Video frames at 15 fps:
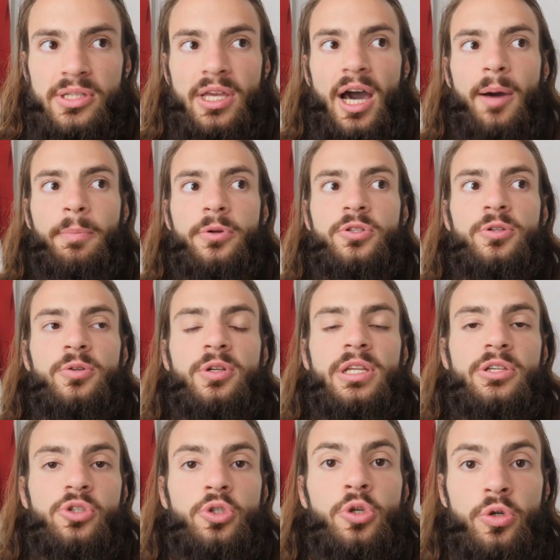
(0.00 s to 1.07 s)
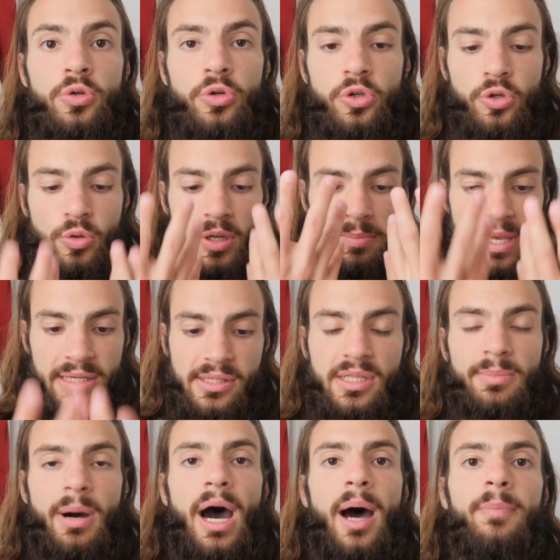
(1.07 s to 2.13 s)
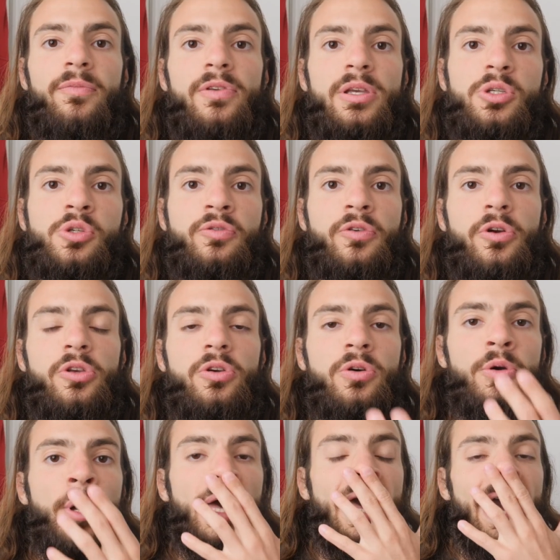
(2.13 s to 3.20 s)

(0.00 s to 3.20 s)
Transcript: the opportunities to you and makes them obvious for you.